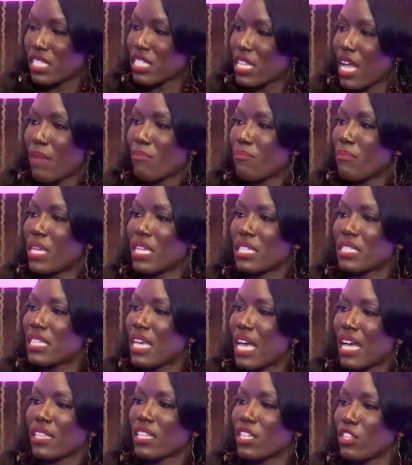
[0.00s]
is not me
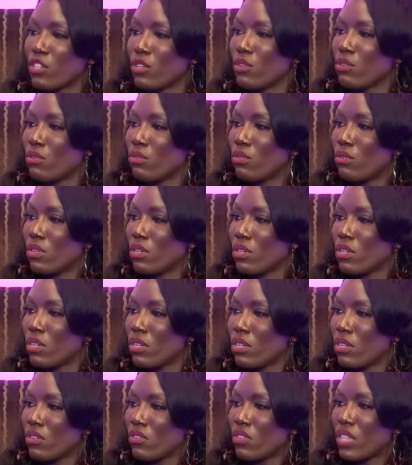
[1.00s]
telling you
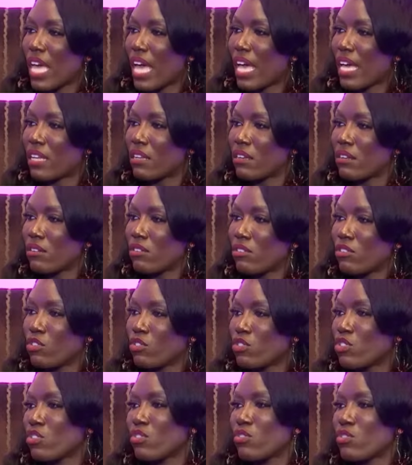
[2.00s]
that
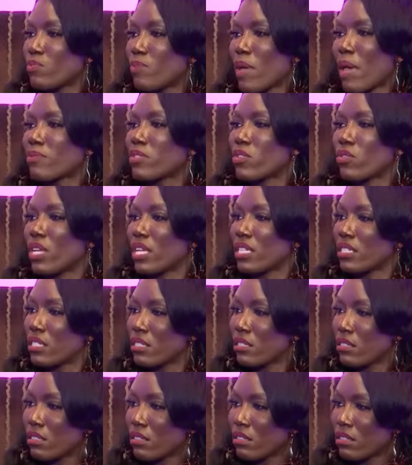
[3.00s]
you should use
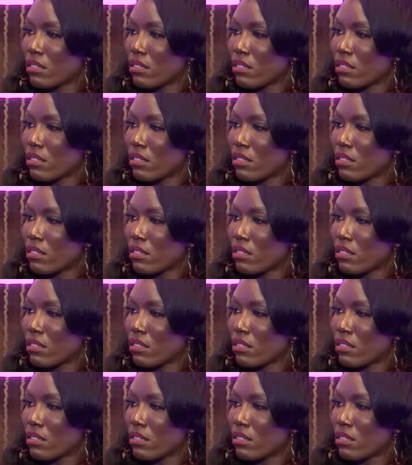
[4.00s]
Pepsodent.